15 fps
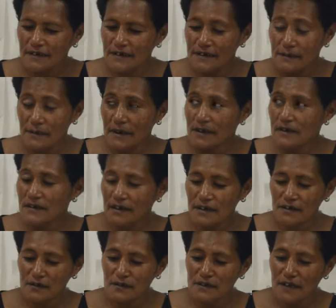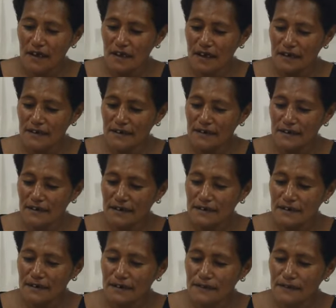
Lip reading: It is very dry on the island, and